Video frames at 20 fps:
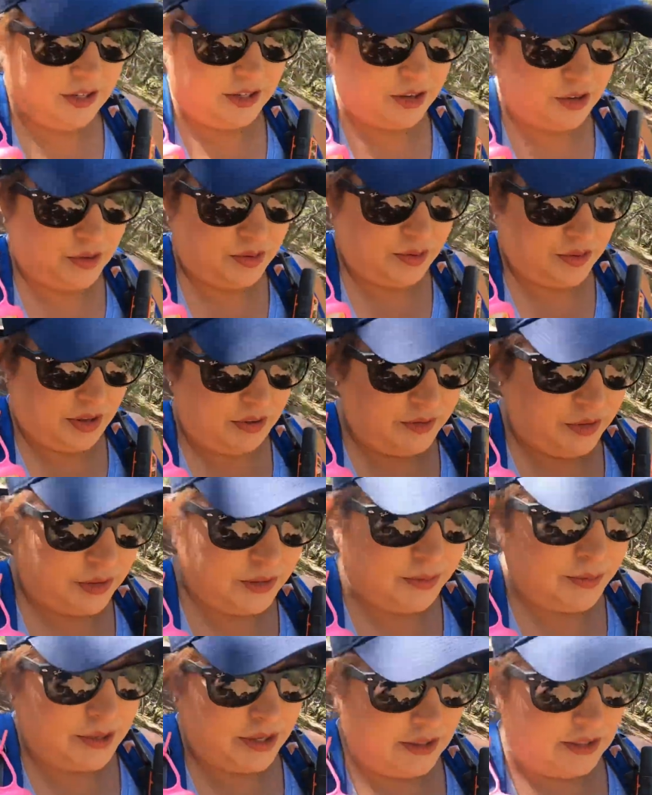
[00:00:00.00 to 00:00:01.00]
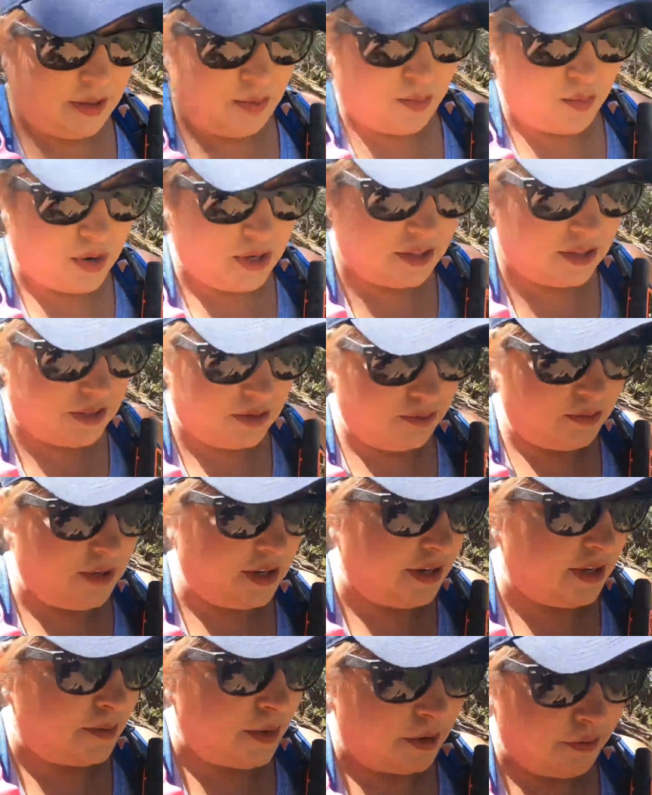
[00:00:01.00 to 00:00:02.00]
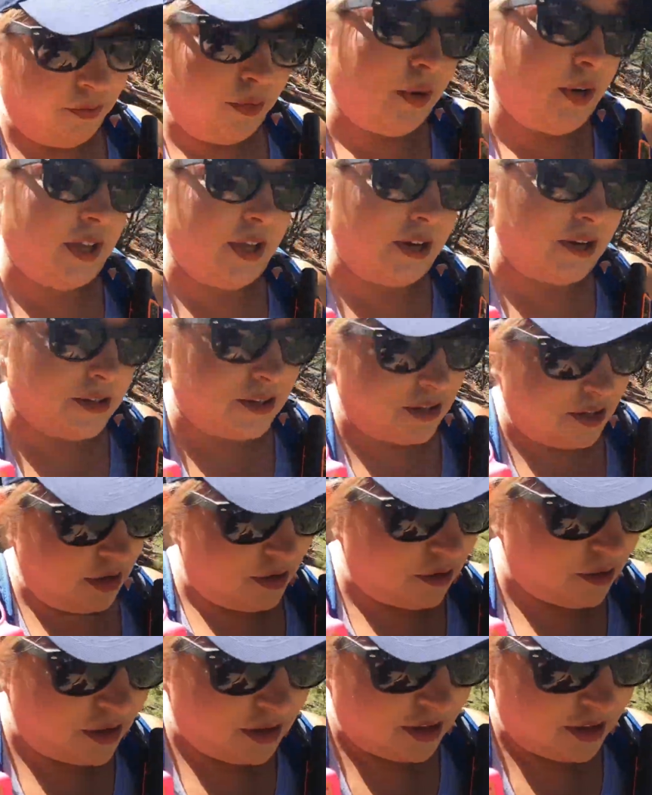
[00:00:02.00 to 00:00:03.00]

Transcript: So I've only met them once, when about 40 years ago.